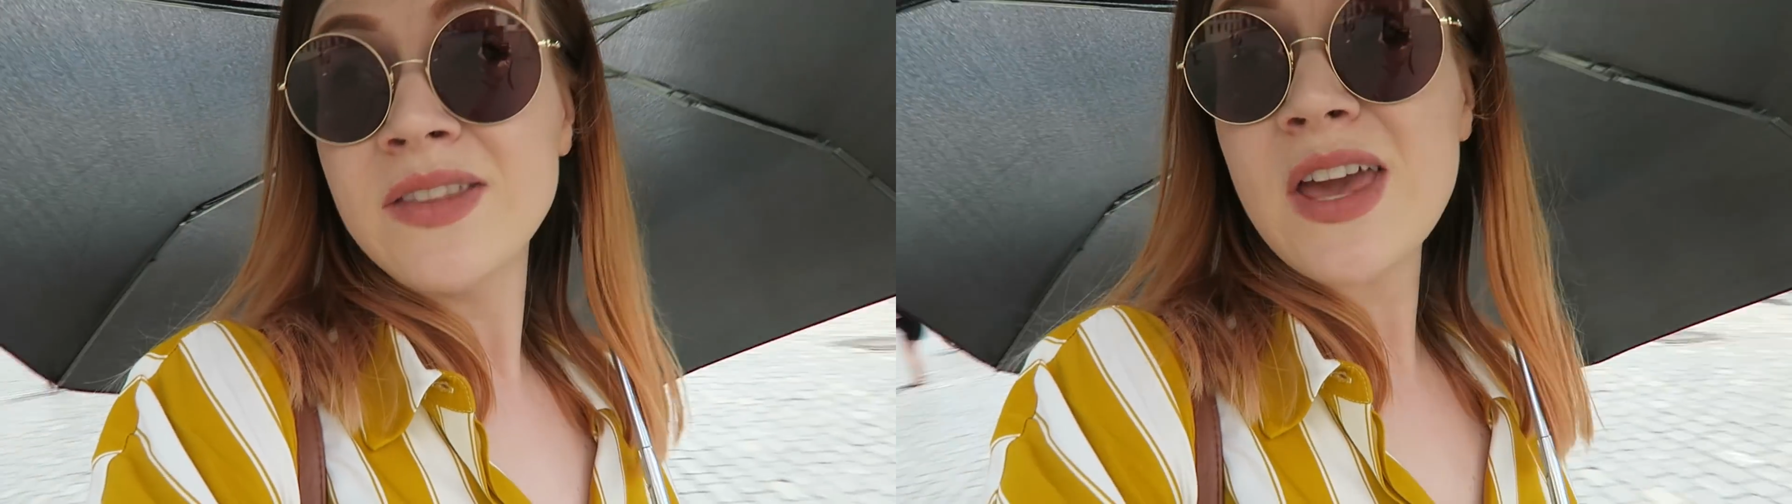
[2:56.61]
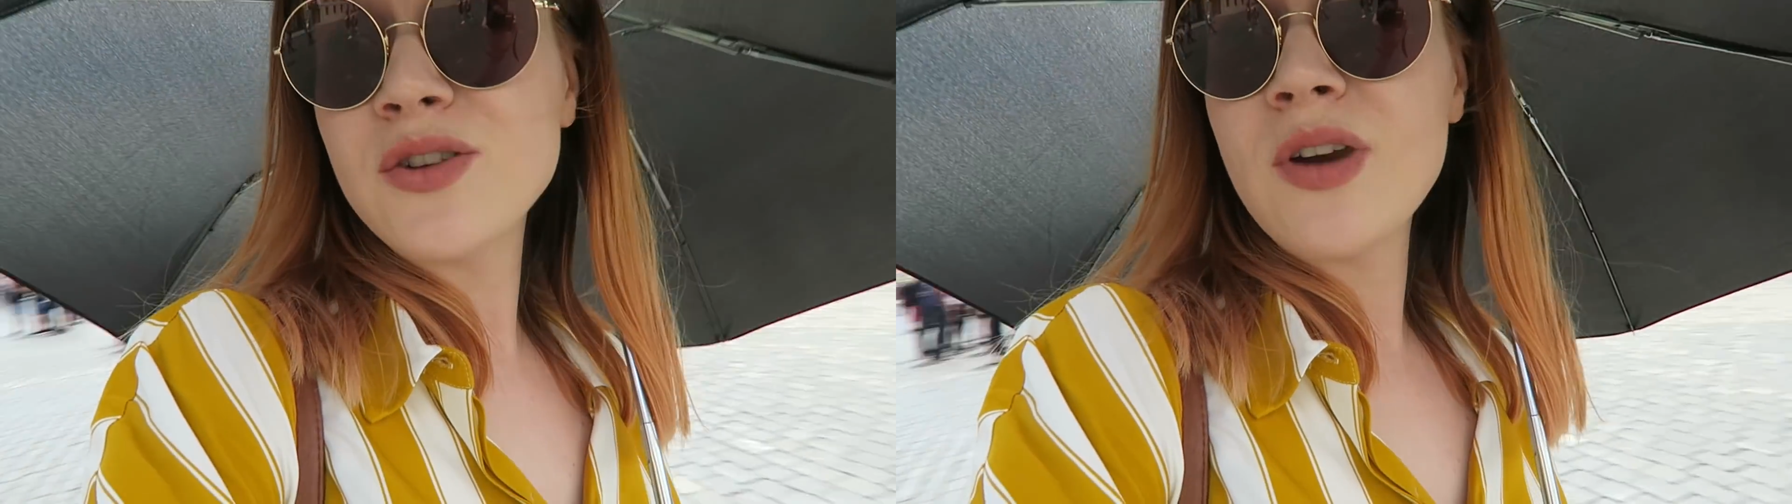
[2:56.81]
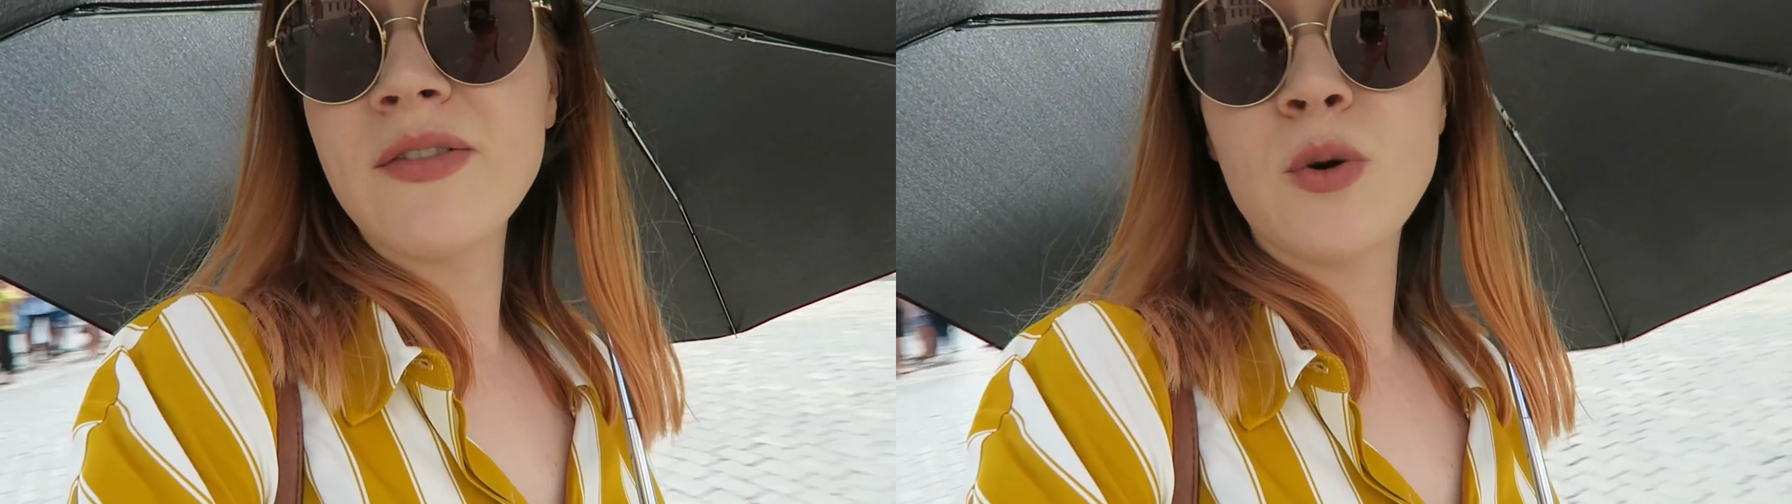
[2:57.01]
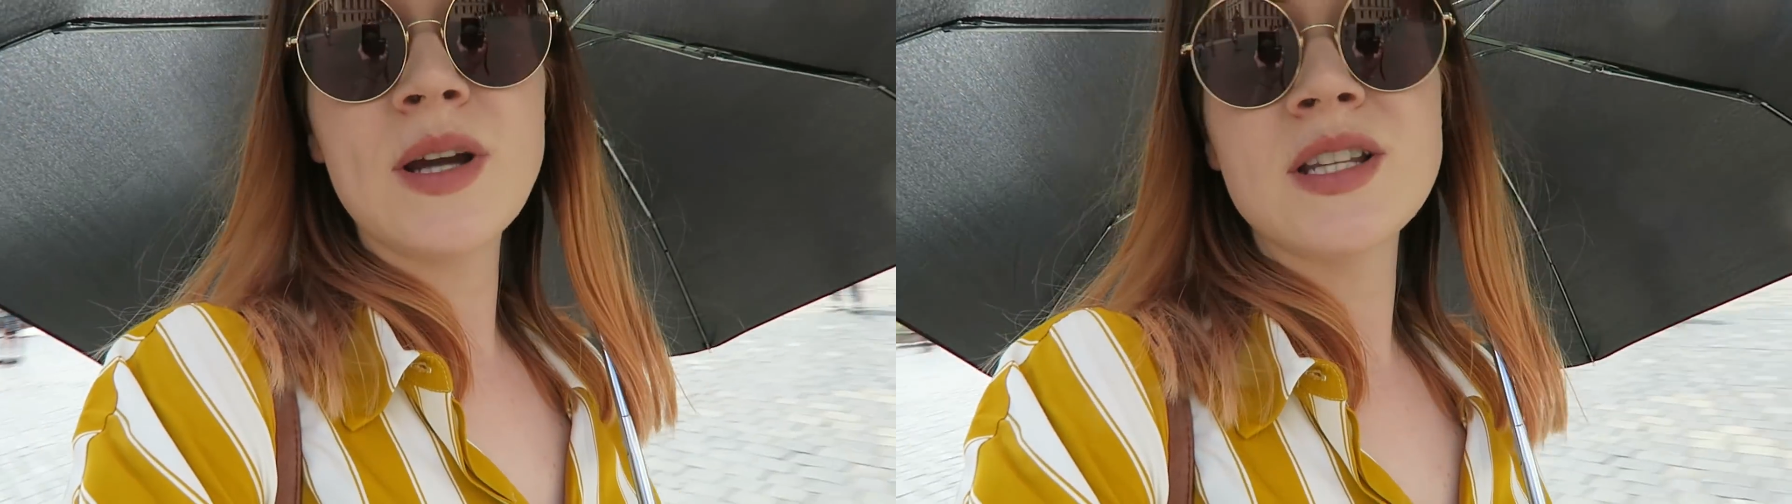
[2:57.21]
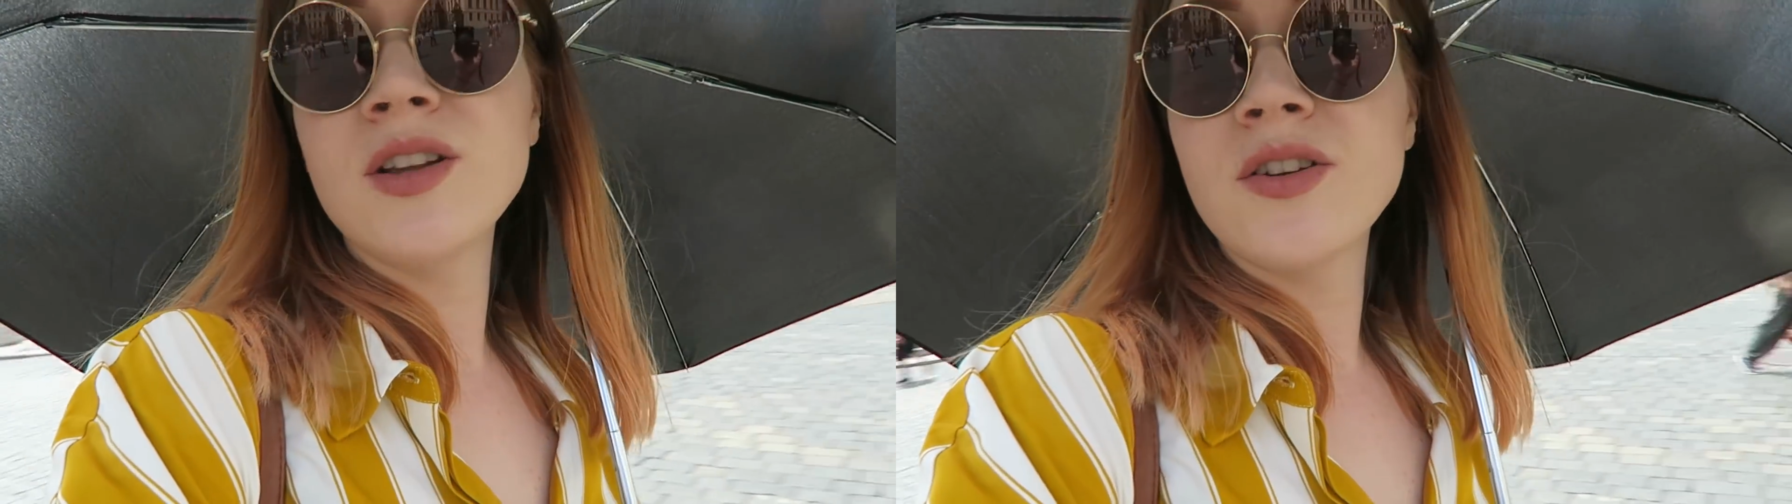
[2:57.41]
they do have
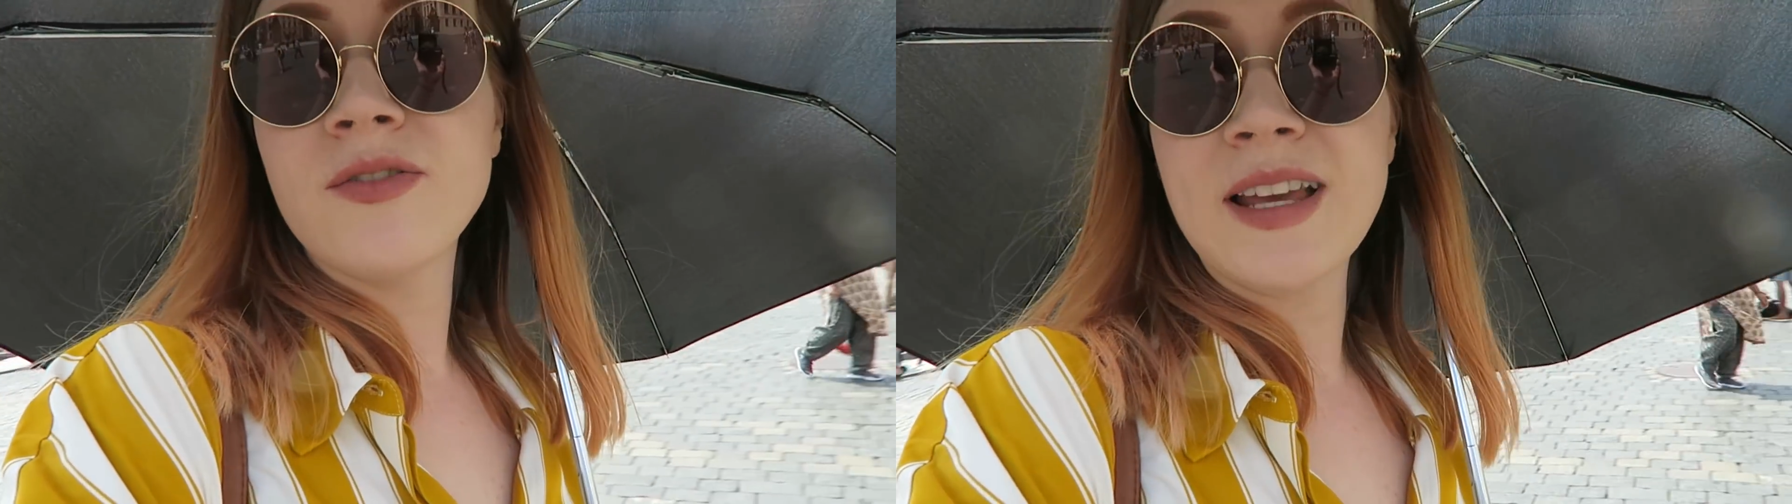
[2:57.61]
quite a lot of